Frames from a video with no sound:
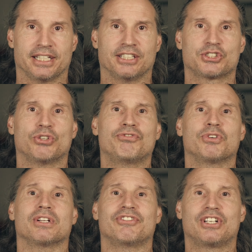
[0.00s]
and so
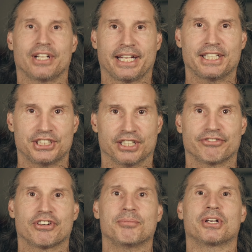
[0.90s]
full of
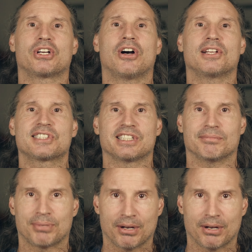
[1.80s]
glycogen from the constant